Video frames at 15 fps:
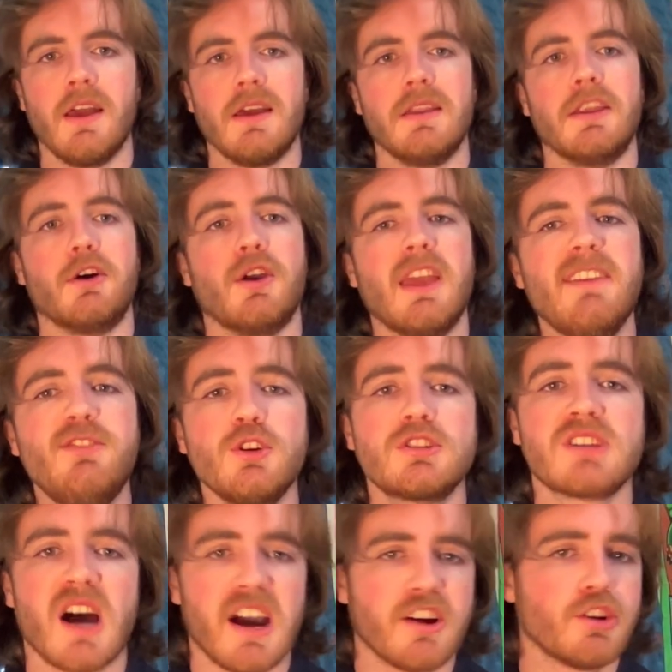Now, if you're
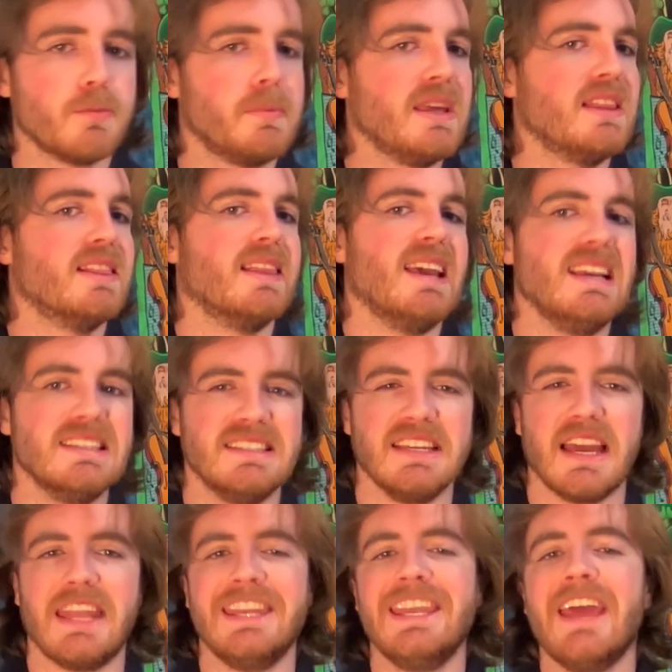tired of being lazy
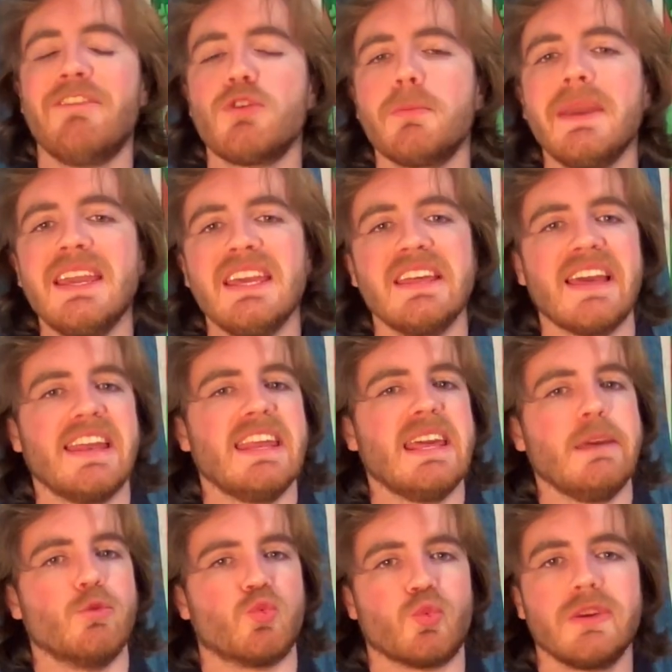and never making
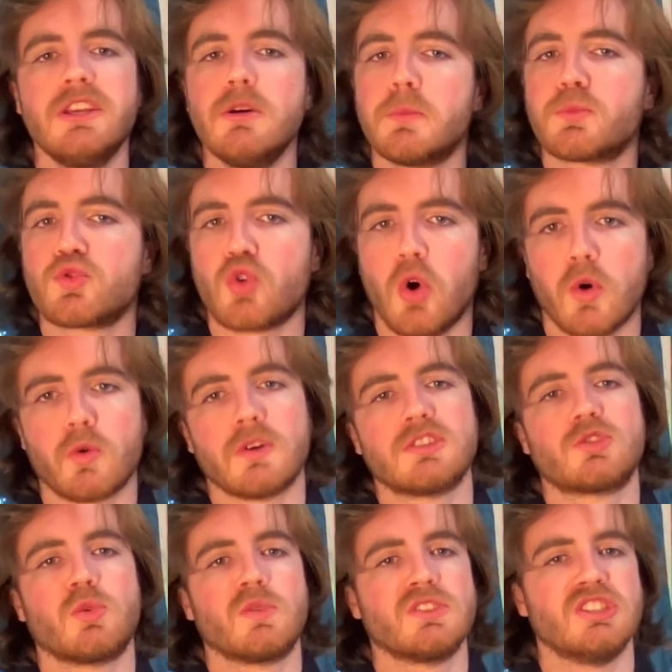any real progress
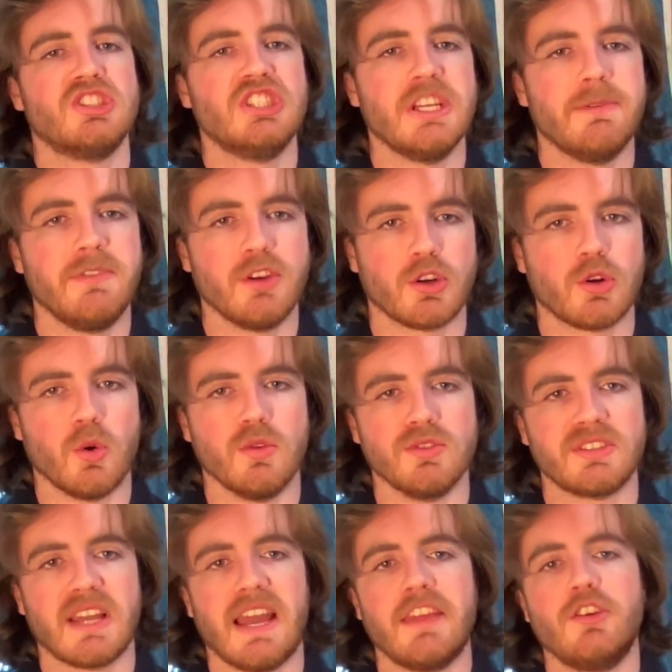towards achieving your
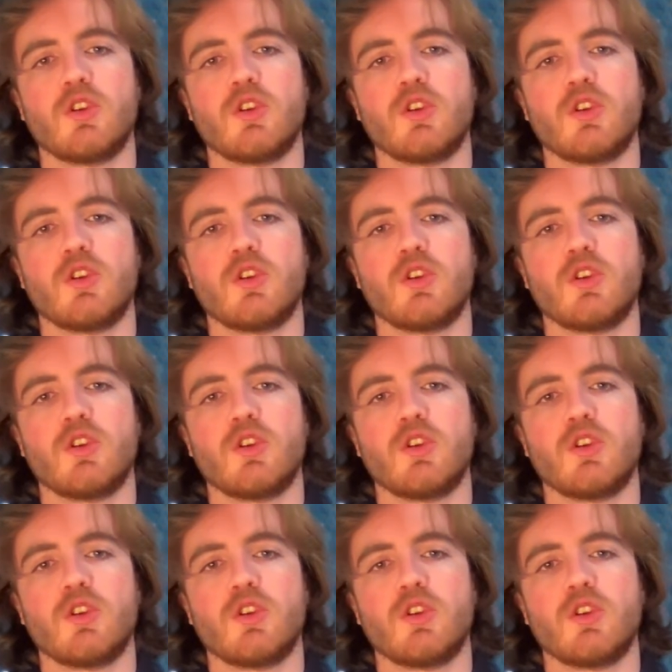goals and you're